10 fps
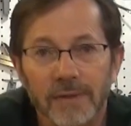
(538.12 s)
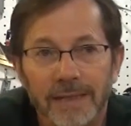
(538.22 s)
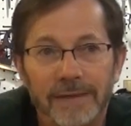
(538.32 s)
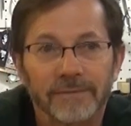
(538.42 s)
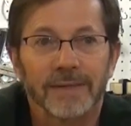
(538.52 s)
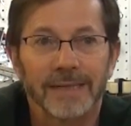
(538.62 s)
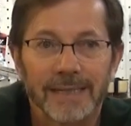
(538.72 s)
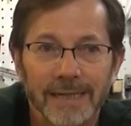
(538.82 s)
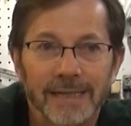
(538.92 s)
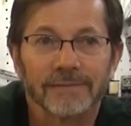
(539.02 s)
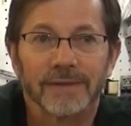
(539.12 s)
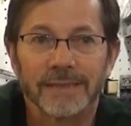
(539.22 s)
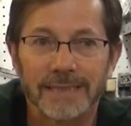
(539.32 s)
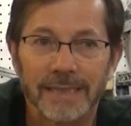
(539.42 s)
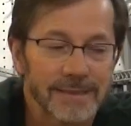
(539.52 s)
it left any kind of a
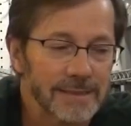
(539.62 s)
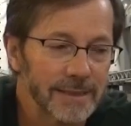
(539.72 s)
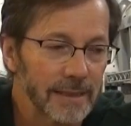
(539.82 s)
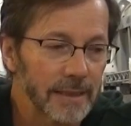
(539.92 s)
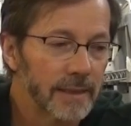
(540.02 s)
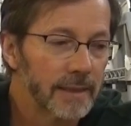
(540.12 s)
dent in